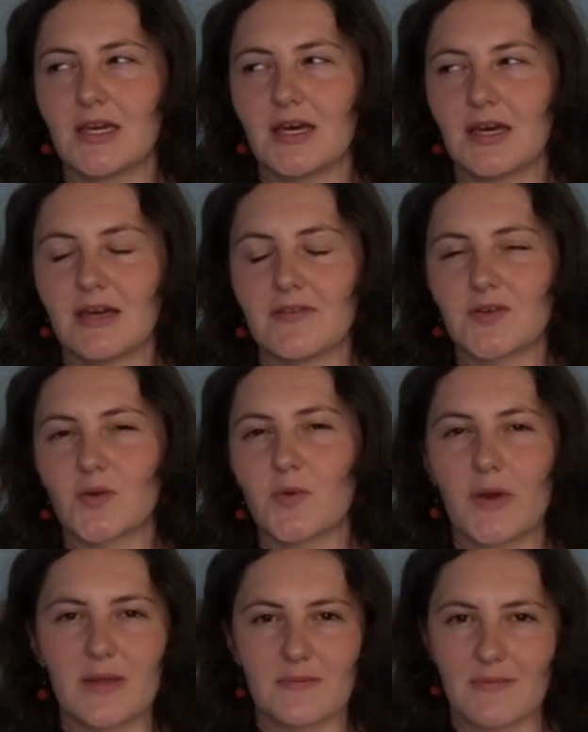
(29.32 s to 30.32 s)
I haven't
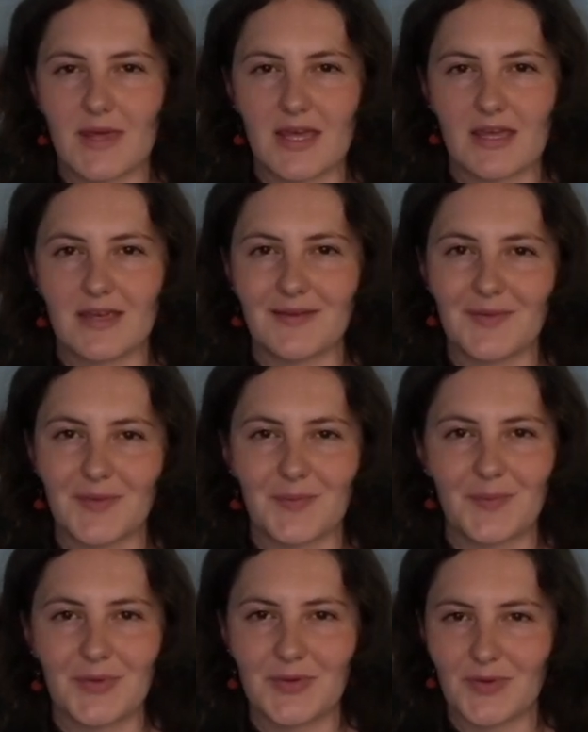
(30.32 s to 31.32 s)
quite made
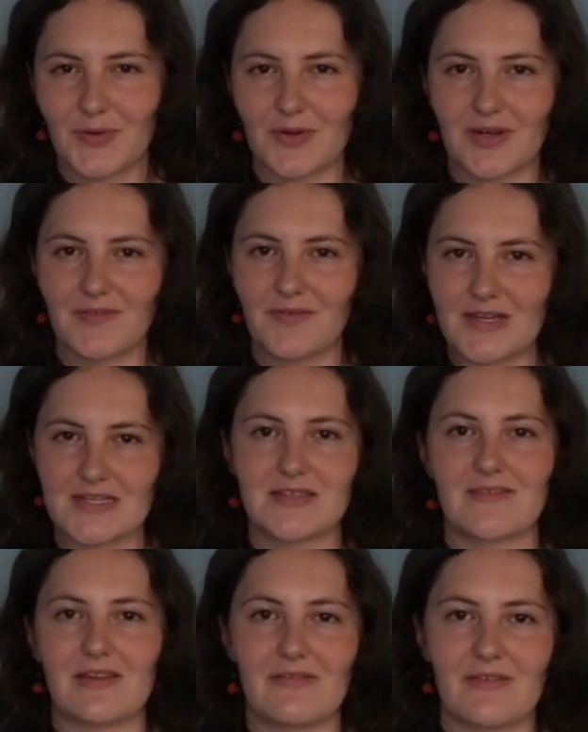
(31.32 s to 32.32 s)
pure French
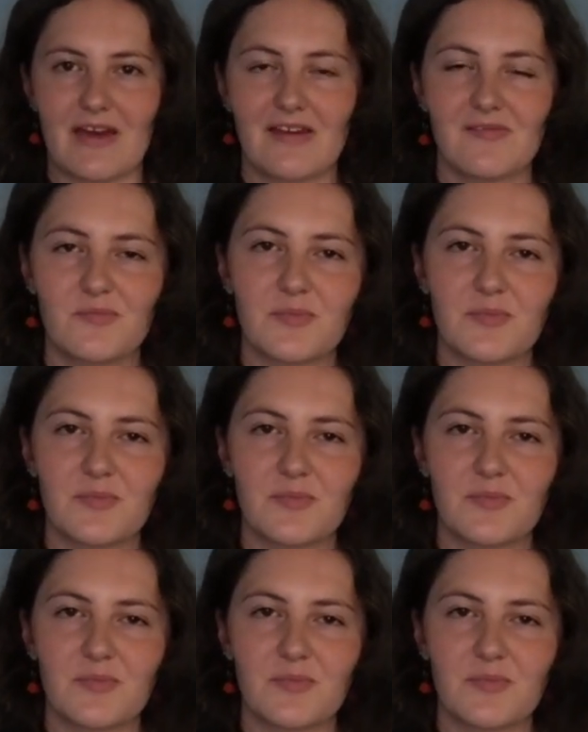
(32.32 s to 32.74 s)
75,